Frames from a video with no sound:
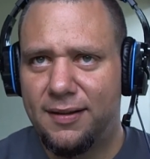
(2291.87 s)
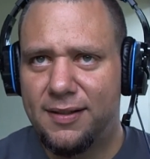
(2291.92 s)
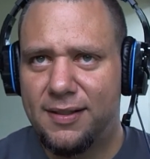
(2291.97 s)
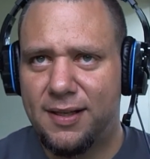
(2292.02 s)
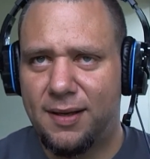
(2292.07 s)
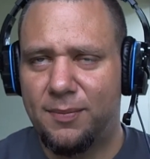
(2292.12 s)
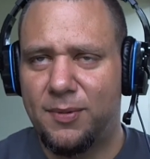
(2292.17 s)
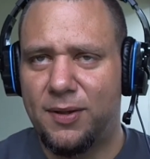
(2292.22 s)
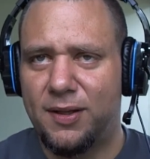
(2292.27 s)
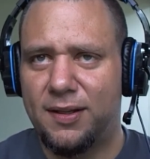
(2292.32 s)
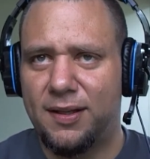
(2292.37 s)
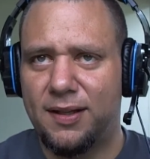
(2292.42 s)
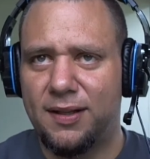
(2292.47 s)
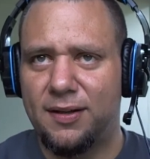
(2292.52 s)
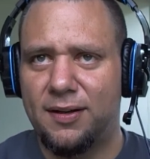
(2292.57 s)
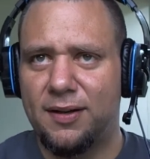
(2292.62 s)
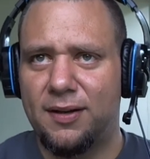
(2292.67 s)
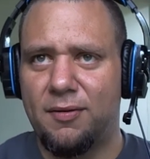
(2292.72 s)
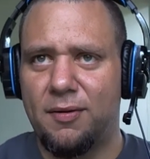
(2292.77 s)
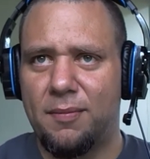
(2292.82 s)
something that
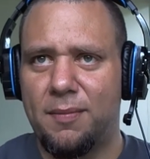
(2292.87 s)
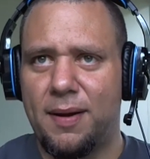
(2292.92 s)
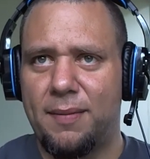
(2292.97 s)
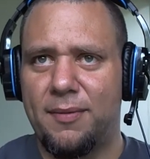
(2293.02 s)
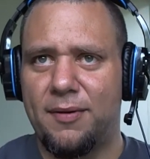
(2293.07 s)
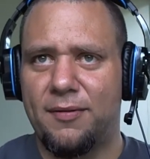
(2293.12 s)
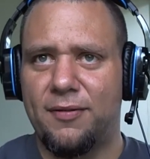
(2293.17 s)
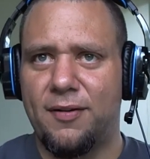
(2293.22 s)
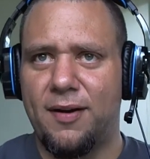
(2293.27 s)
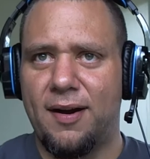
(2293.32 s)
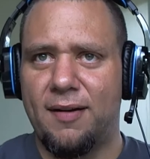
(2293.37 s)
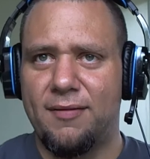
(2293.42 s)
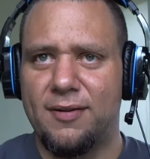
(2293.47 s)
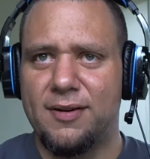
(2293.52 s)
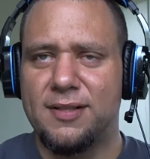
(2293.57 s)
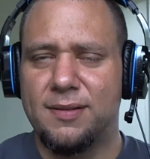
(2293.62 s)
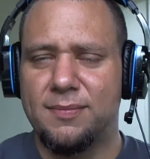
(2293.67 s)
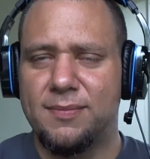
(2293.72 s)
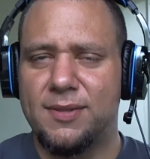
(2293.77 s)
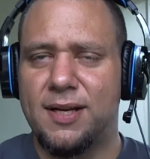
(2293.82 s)
they're going to remember forever.
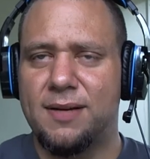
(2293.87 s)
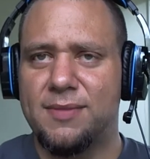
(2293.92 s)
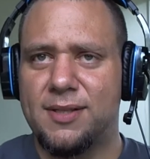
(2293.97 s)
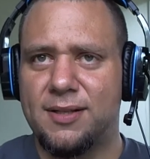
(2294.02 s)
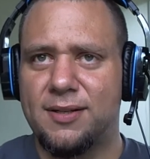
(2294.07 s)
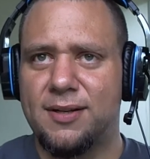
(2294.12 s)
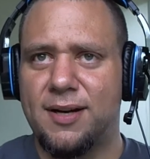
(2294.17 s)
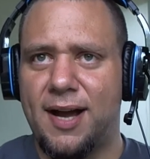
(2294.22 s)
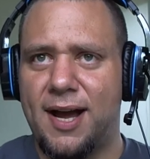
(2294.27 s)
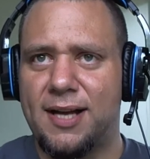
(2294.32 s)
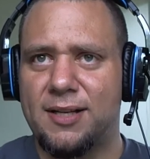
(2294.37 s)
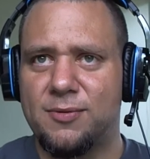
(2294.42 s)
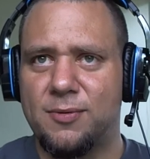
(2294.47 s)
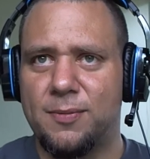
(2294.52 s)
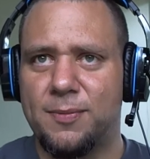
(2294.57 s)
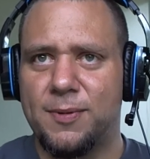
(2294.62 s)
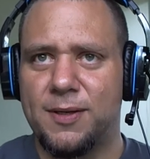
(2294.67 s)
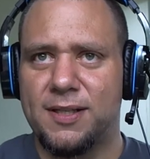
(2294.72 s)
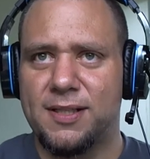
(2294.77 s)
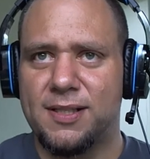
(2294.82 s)
Sometimes a good ass
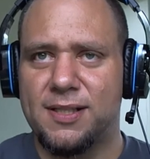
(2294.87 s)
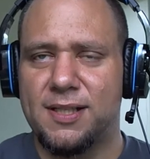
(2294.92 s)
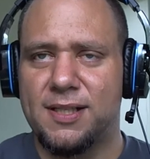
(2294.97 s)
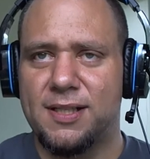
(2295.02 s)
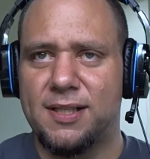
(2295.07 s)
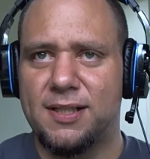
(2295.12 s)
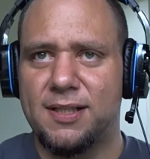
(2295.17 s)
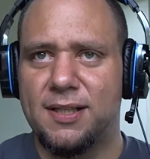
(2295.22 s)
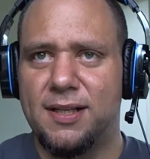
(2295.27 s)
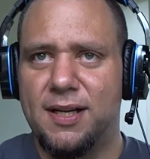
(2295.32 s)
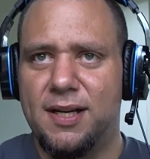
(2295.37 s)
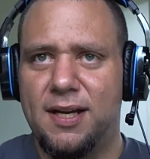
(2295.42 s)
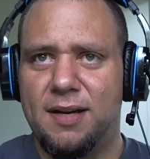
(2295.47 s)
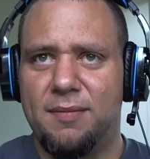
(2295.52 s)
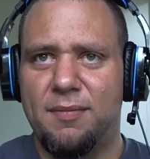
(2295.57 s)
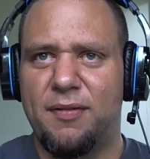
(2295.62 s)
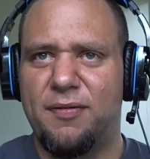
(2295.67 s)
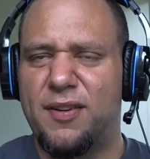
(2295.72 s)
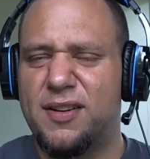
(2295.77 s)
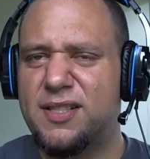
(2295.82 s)
whooping is needed.
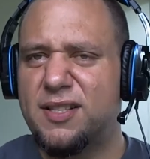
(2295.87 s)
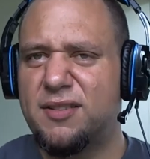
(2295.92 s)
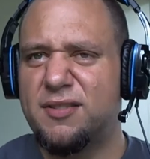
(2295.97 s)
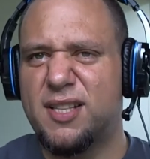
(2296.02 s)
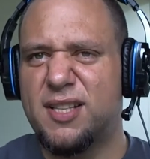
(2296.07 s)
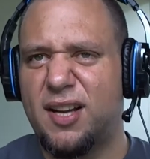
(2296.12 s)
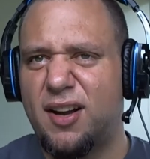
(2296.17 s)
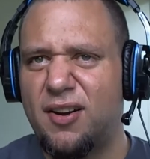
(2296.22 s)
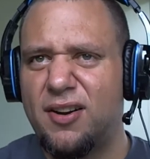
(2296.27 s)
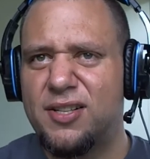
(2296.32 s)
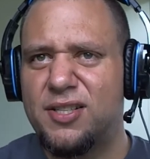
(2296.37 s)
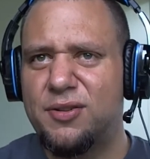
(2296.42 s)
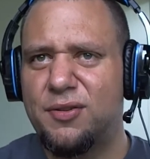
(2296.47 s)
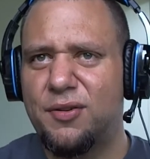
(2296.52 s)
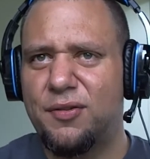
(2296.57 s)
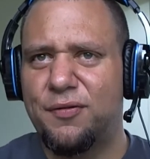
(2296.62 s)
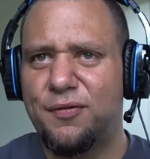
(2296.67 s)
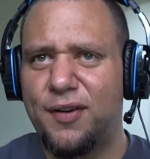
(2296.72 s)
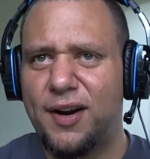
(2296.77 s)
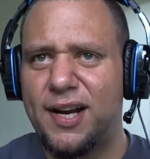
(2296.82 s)
My friend's always like, "Aren't you
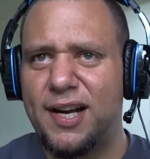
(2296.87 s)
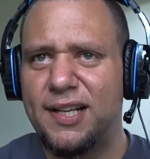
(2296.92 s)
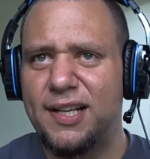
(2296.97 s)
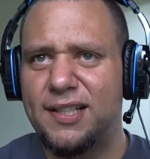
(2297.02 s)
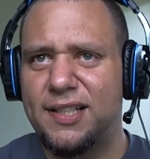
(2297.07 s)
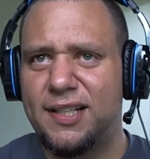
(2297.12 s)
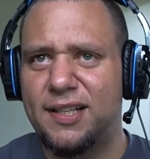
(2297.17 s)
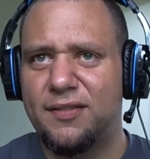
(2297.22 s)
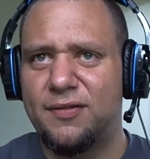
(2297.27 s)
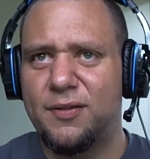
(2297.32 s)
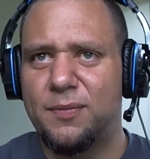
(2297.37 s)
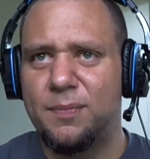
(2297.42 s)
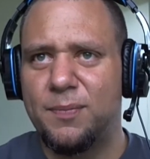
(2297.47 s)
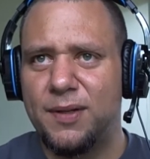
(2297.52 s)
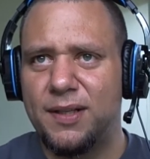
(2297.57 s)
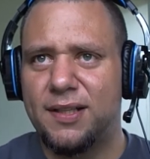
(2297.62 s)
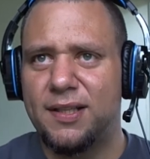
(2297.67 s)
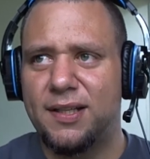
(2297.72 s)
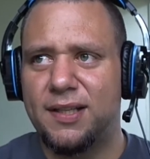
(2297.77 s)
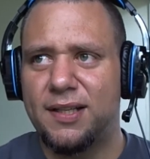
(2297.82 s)
afraid that if you
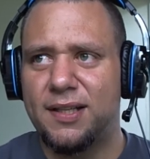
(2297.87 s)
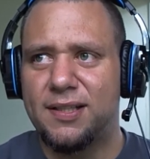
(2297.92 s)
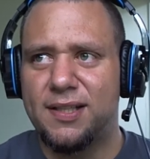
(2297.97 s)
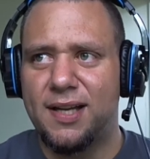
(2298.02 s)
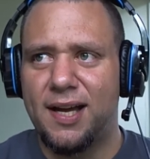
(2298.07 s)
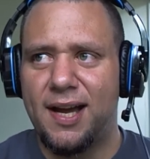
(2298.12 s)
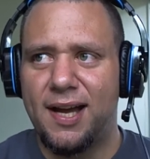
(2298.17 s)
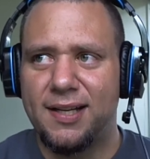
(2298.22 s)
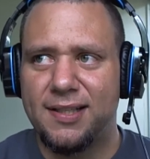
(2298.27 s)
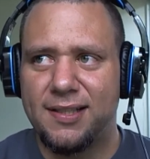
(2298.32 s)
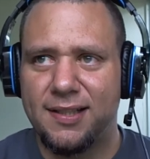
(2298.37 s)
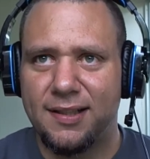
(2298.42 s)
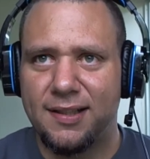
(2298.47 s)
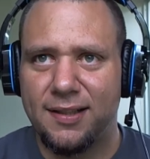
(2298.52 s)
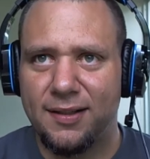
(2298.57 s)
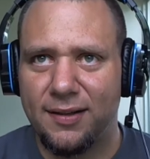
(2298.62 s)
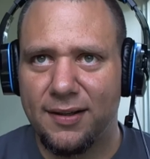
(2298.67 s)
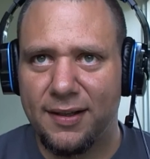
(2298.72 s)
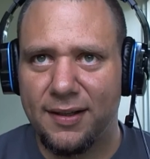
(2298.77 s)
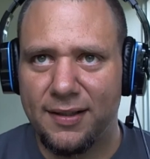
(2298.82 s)
beat the kid's ass, that
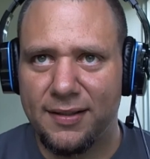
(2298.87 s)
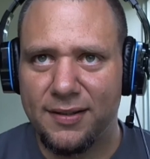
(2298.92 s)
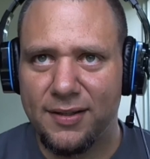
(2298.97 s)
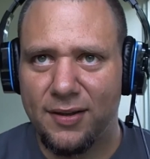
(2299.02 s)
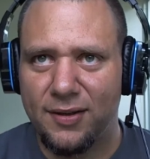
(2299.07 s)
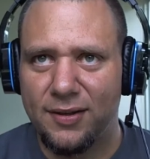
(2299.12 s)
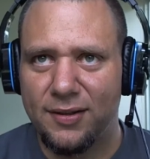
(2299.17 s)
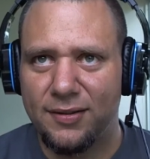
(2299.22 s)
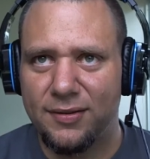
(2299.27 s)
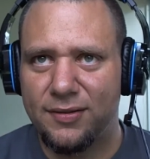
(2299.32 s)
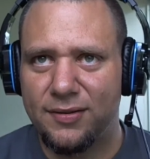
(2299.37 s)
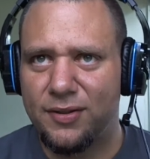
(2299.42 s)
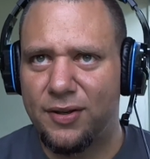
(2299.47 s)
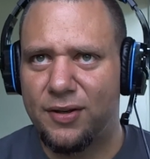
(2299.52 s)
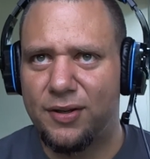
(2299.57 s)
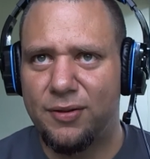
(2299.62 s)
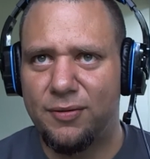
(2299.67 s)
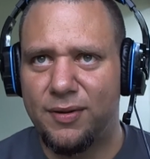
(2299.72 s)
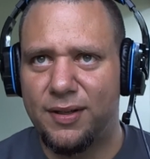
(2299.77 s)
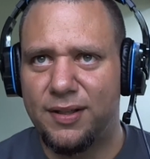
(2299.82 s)
they're going to turn
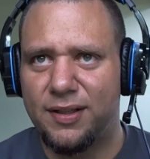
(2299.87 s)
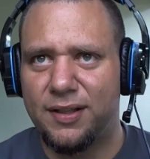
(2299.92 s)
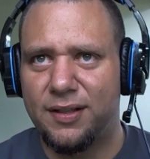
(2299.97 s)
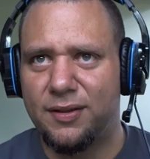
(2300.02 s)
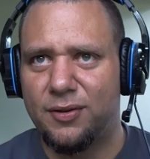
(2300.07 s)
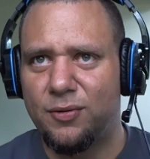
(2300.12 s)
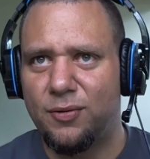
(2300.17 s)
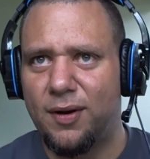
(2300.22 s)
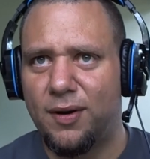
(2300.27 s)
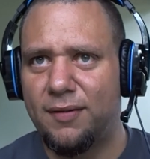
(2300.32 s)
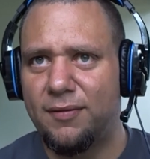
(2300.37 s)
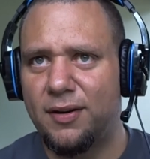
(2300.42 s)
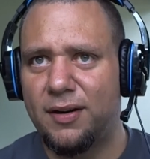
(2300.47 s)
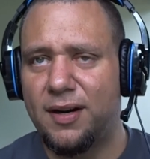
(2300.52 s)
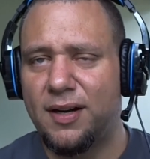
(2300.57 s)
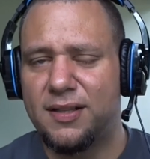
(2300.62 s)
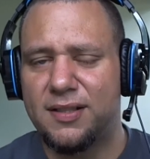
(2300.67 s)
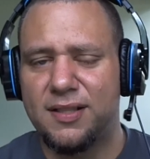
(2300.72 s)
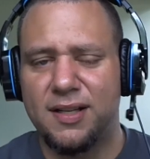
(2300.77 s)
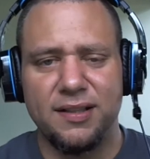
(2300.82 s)
turn you into whoever?"
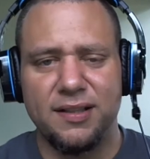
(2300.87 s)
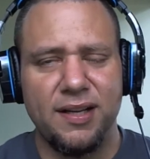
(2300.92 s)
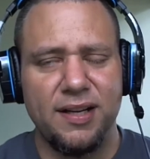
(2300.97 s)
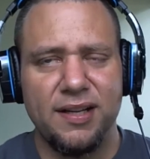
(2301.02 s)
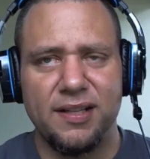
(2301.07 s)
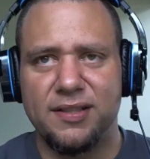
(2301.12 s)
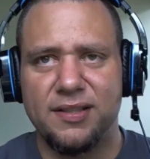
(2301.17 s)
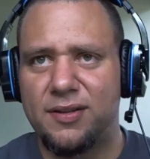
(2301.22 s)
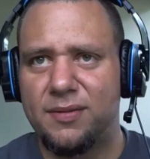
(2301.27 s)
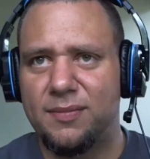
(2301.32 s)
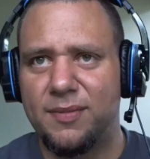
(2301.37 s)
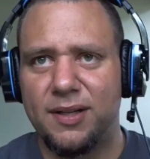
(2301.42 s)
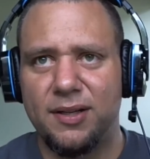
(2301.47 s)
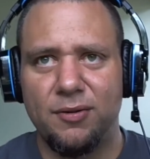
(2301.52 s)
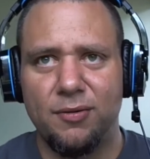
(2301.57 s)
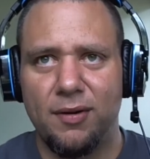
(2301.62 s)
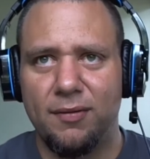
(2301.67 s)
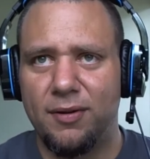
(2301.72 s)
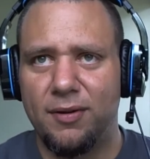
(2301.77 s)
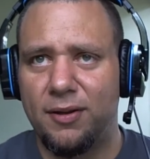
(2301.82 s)
And I was like, "They can turn me
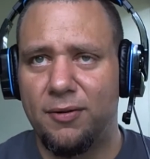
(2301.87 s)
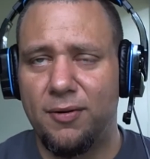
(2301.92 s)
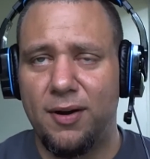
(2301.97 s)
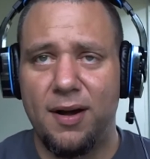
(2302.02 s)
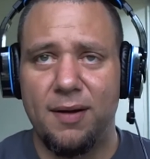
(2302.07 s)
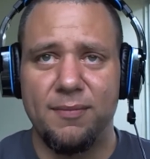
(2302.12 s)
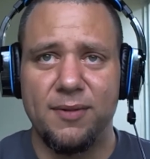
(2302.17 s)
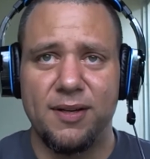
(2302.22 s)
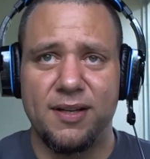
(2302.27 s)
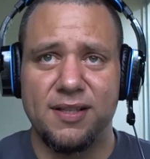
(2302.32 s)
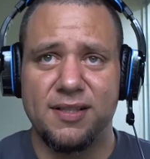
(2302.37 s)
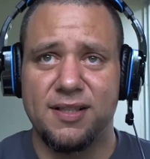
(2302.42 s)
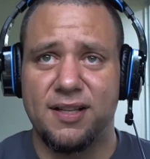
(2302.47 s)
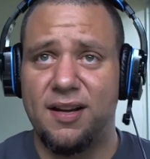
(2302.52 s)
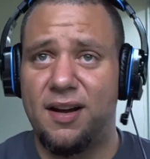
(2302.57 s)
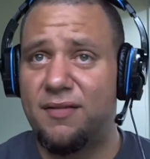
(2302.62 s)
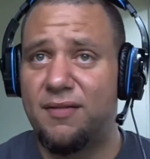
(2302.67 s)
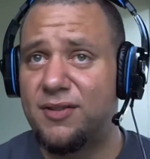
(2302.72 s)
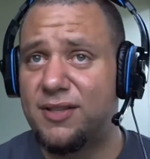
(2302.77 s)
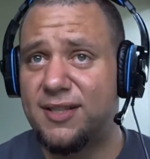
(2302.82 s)
into whoever they want because the
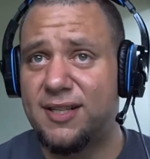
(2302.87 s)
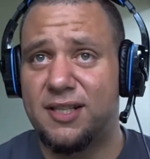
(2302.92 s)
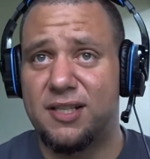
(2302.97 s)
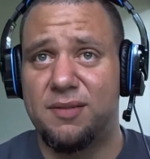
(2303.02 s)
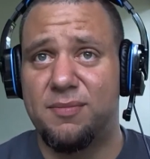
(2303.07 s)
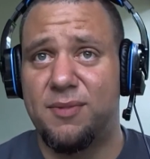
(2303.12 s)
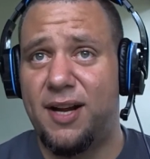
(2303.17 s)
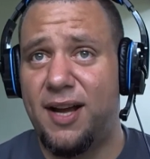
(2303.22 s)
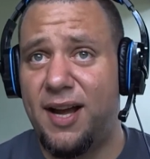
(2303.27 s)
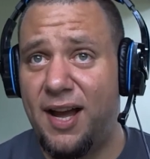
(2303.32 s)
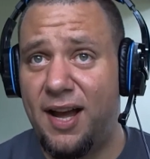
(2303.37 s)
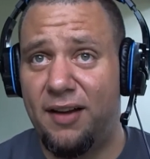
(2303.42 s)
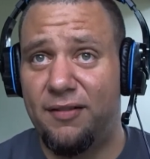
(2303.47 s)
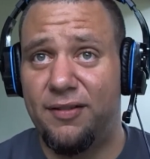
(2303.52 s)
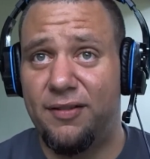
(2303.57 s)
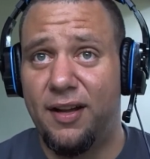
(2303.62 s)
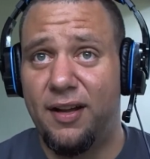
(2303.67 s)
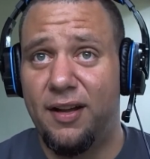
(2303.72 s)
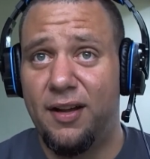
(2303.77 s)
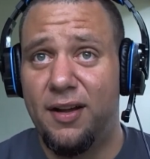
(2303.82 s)
conversation I'm going to have